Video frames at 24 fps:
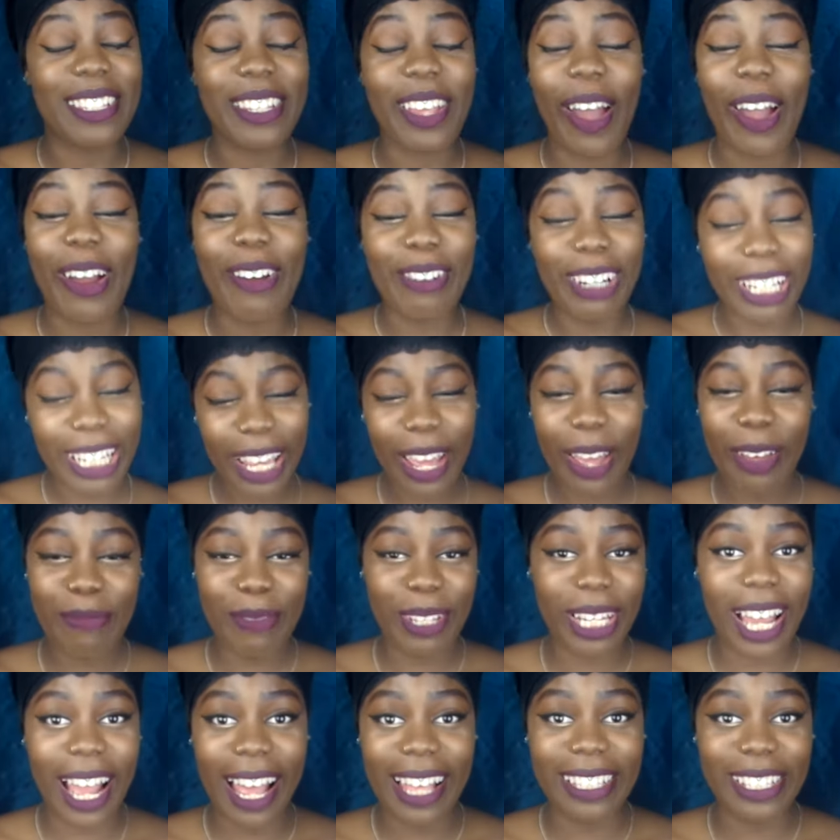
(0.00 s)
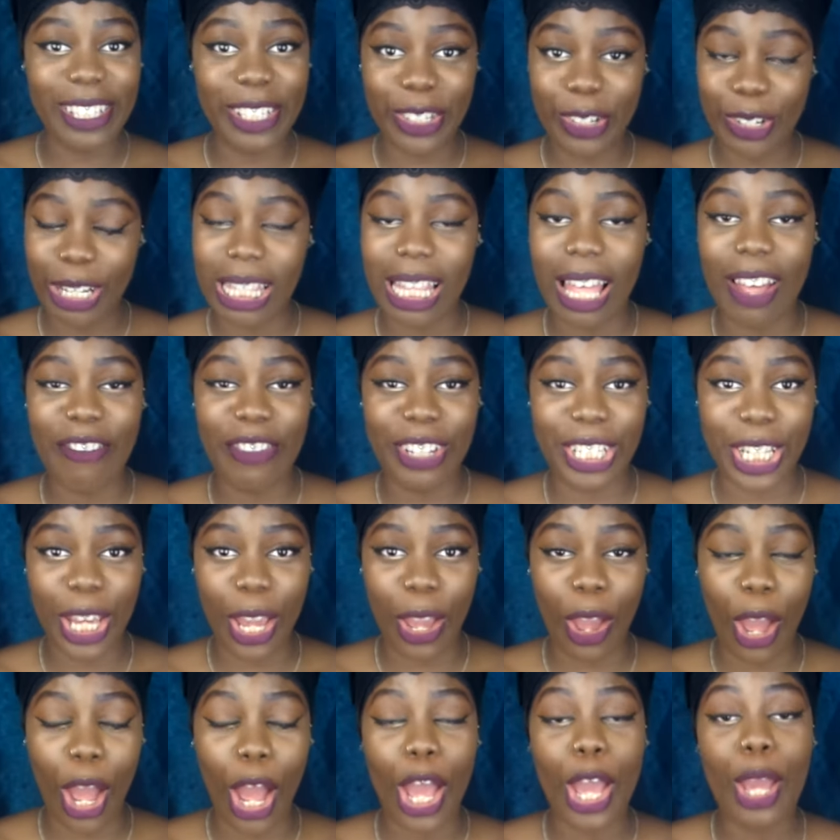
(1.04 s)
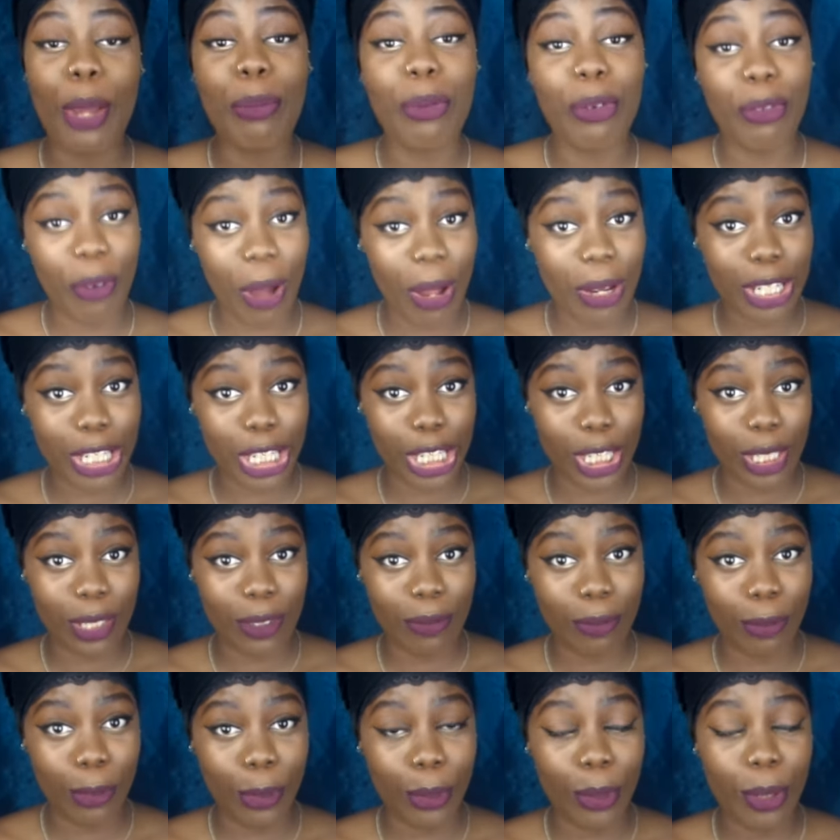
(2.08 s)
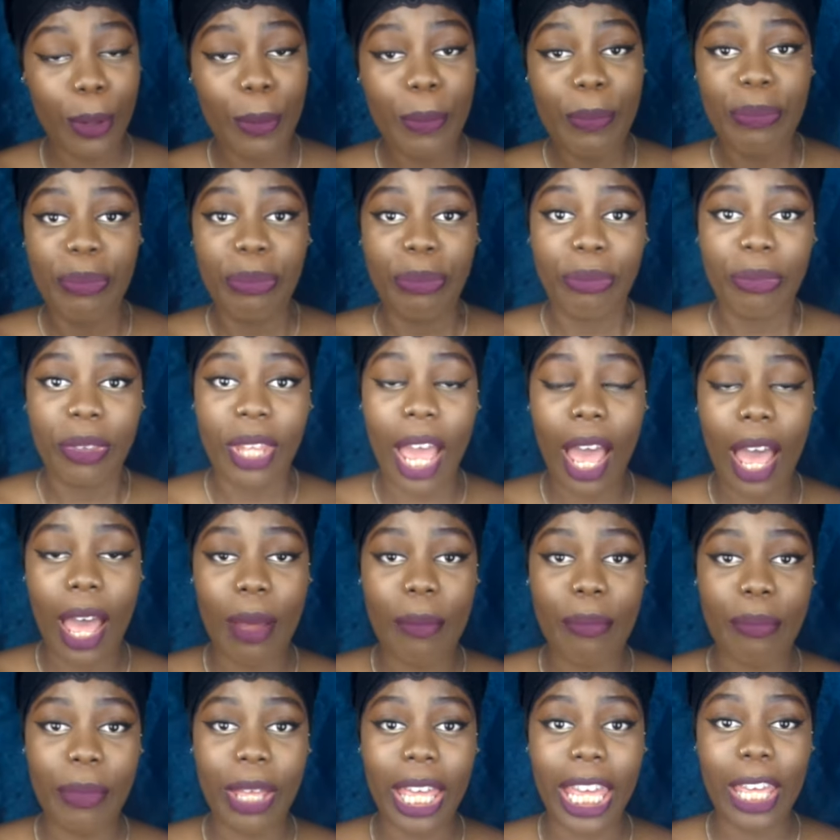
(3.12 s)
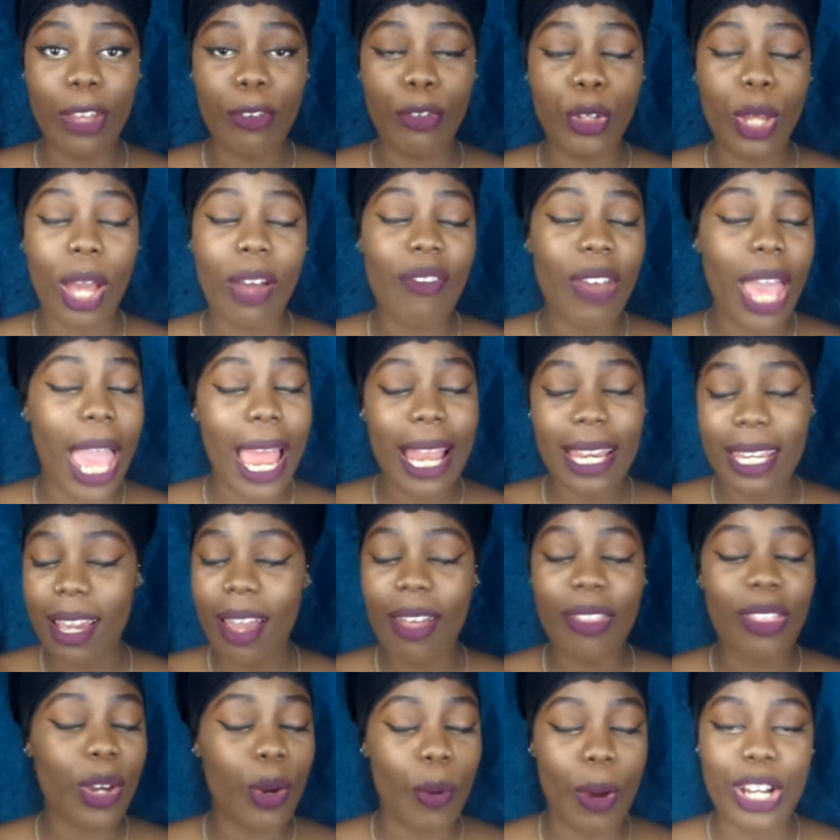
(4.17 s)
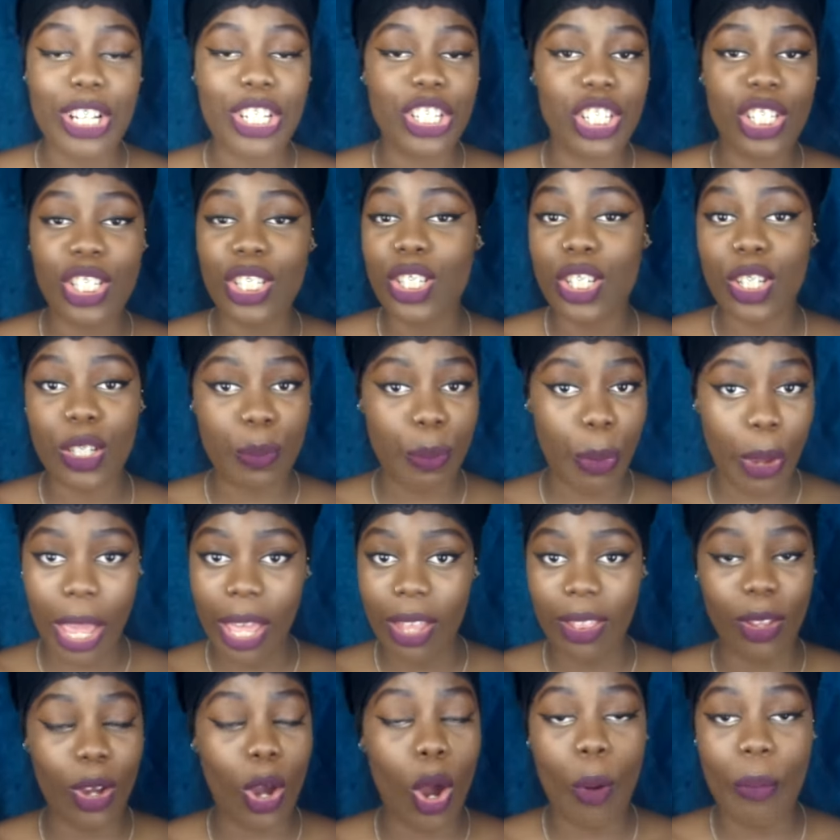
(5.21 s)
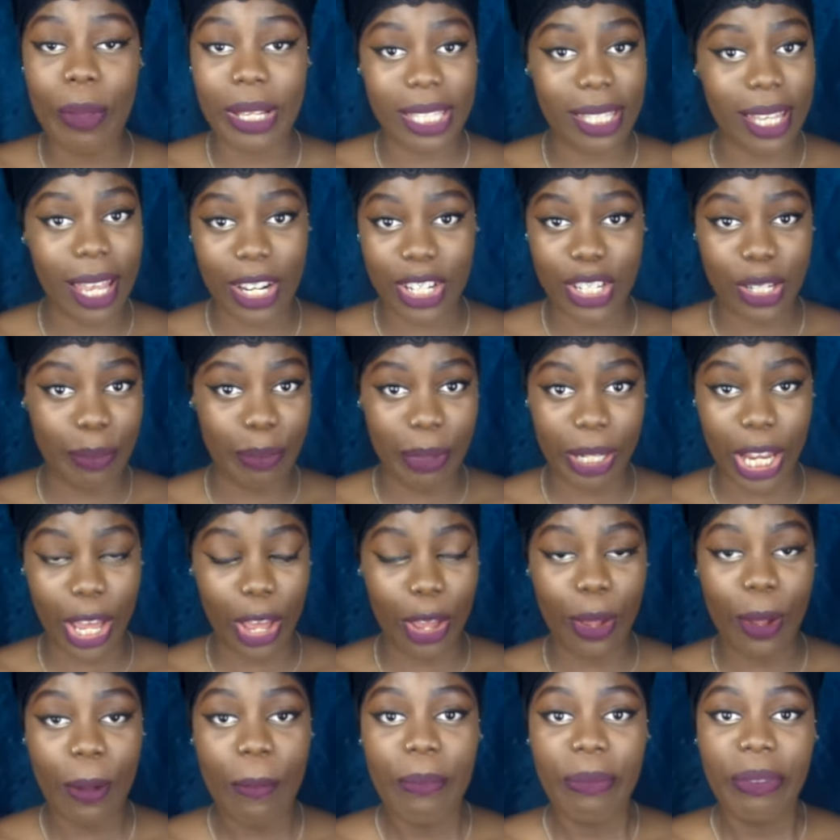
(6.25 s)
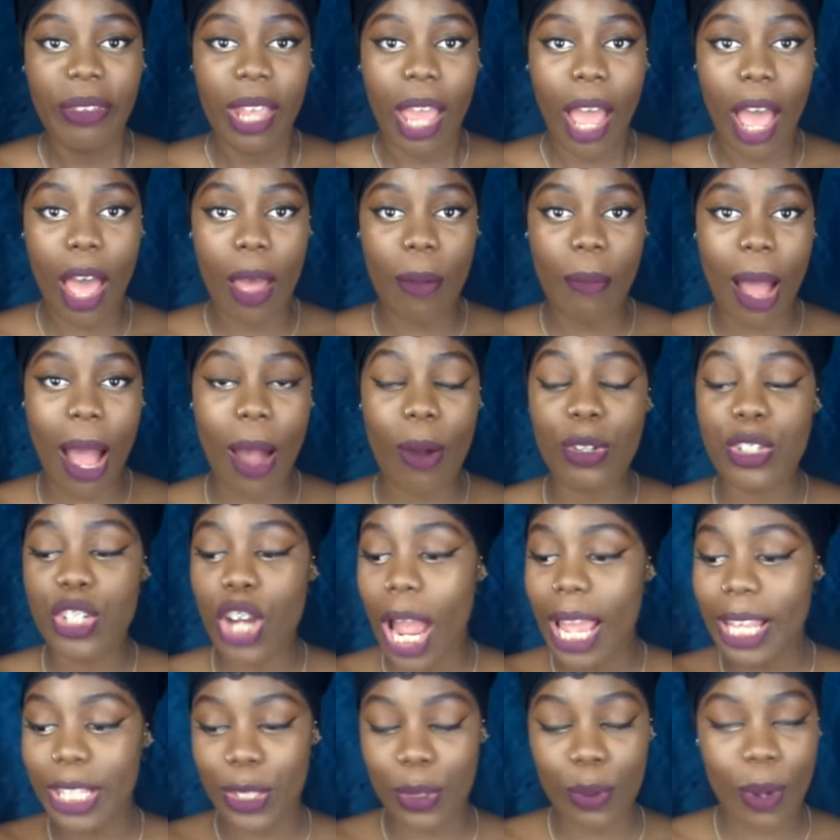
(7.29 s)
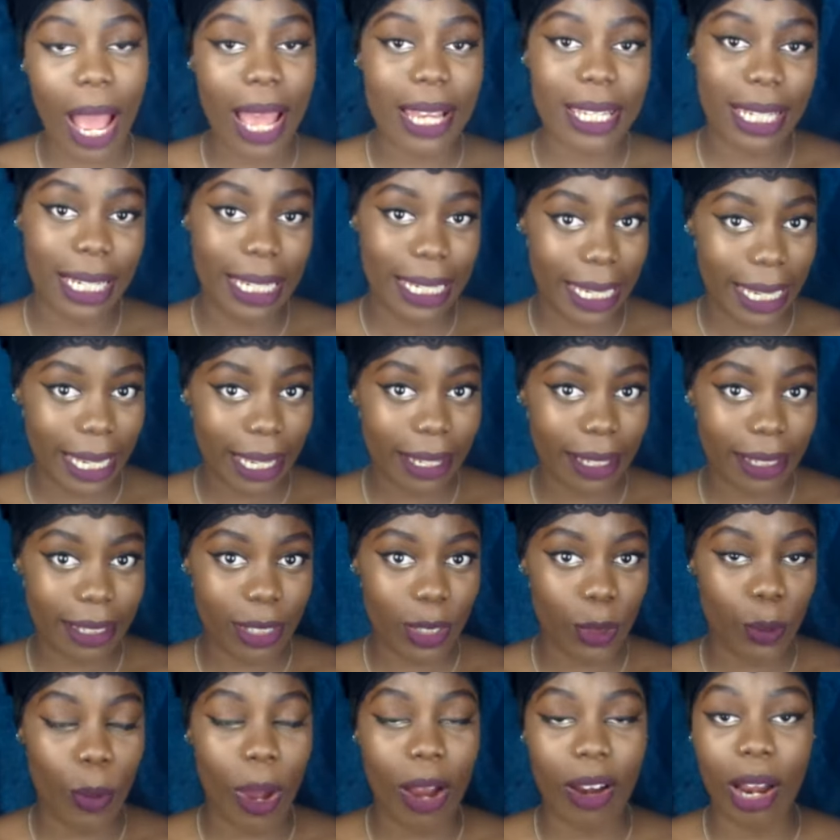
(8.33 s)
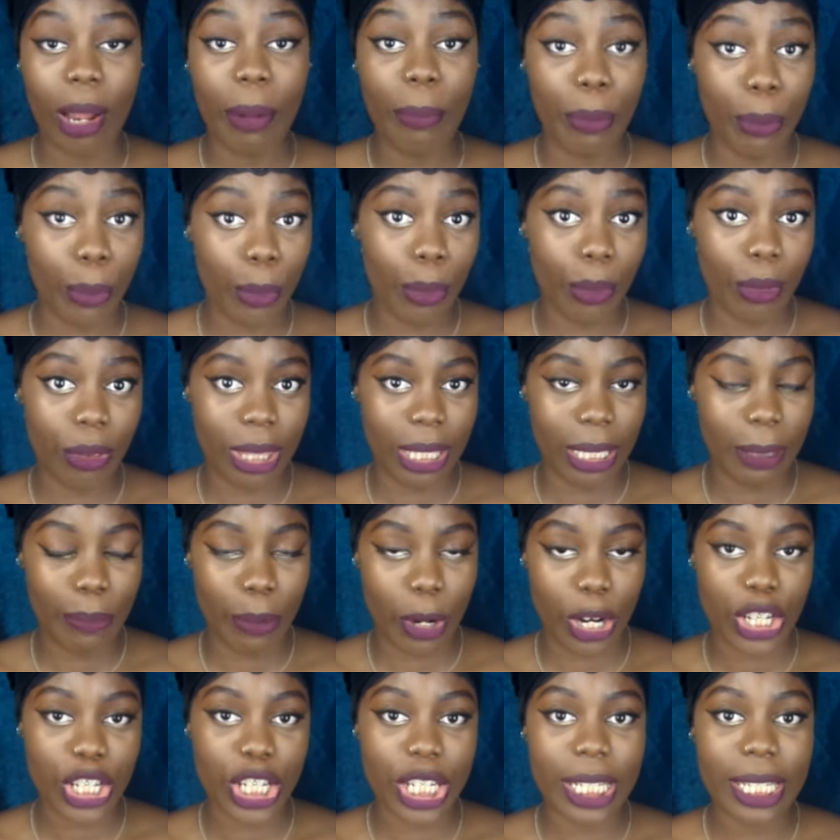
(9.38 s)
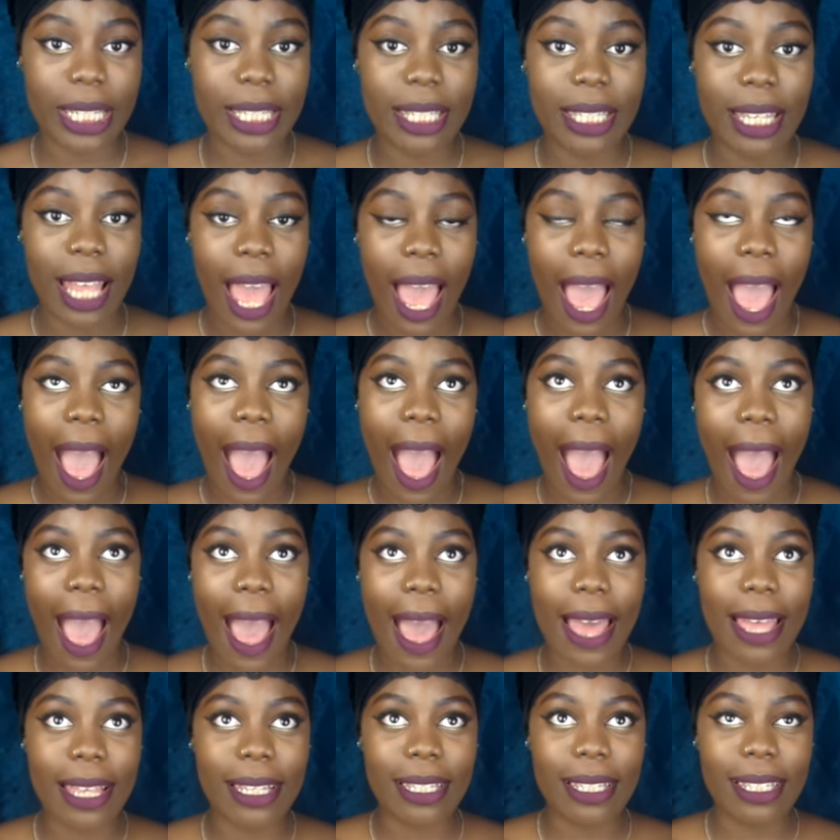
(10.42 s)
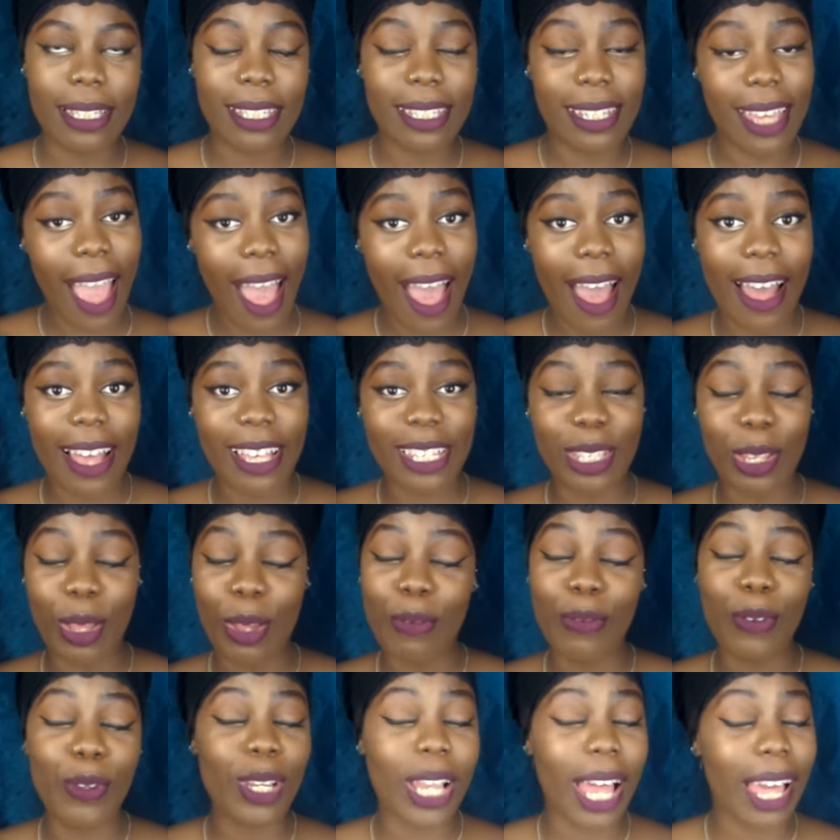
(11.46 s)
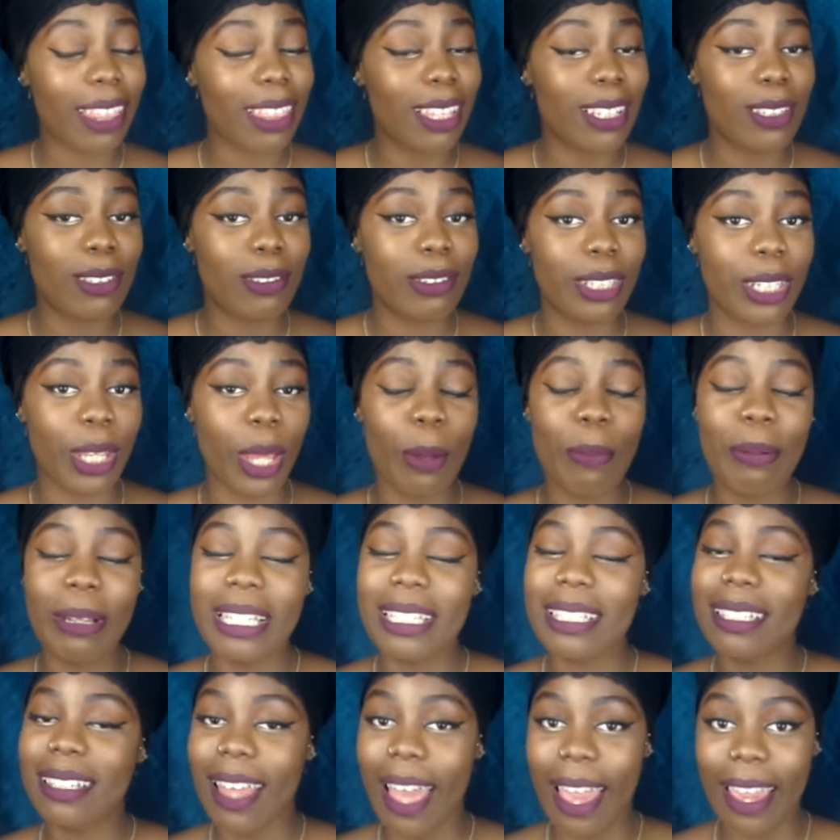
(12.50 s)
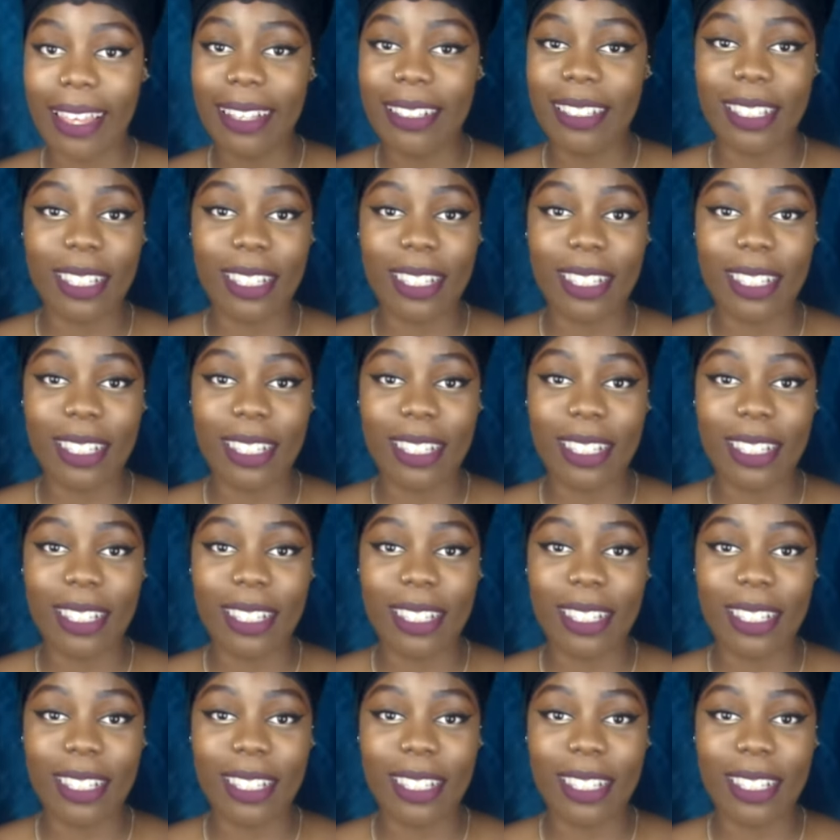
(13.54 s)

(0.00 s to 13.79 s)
so I really hope you guys enjoyed that video. I hope you found it useful. If you have any other questions, just put it in the comment section below. I'll try to add a link to where I bought the brushes. And yeah, so if you like this video, please like and